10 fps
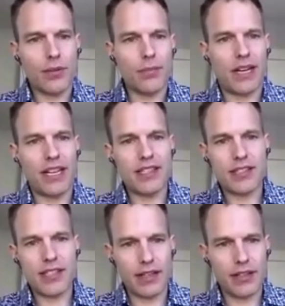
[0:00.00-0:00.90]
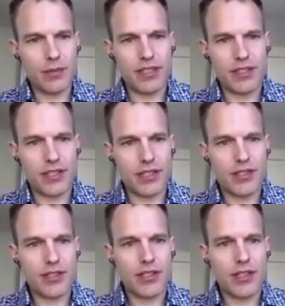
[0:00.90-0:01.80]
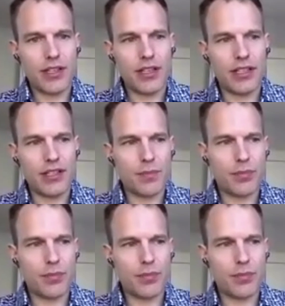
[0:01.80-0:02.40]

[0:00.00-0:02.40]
my sales business is